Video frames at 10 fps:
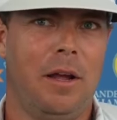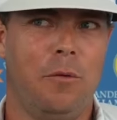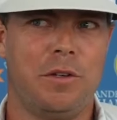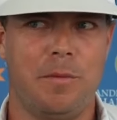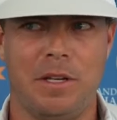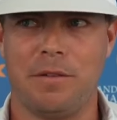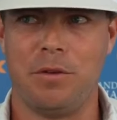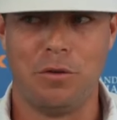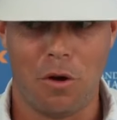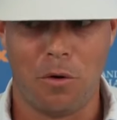which means
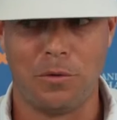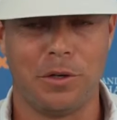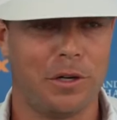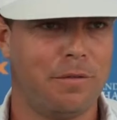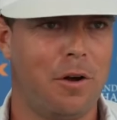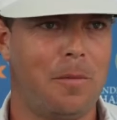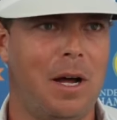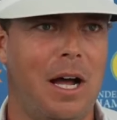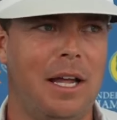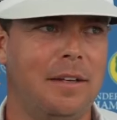if you don't, you're going to fall
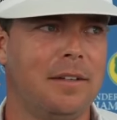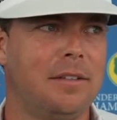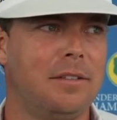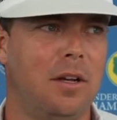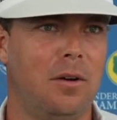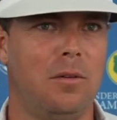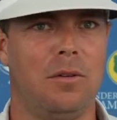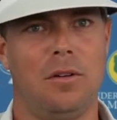behind. So